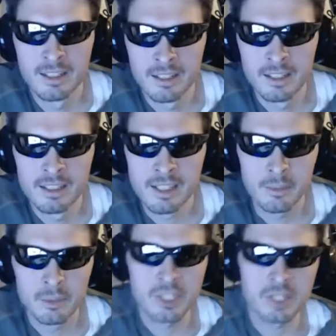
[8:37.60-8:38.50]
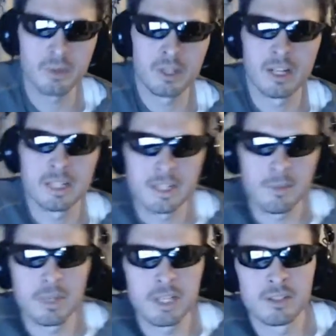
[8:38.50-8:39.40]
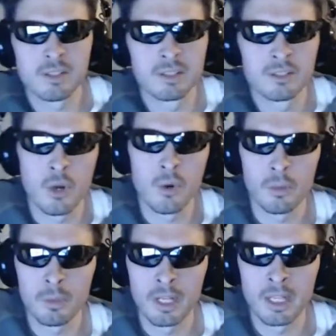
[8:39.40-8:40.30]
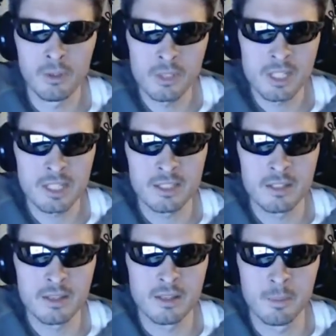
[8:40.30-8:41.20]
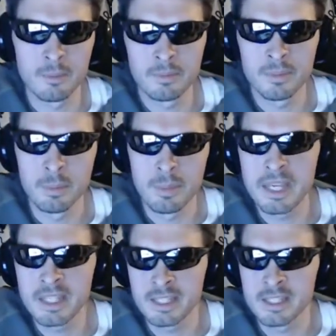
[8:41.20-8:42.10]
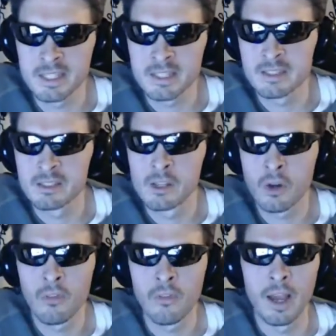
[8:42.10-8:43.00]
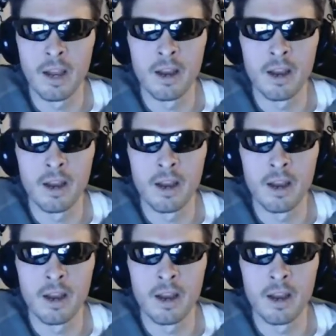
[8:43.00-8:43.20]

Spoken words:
Yeah, we'll see what it ends up being in total, but it looks like the pieces are there,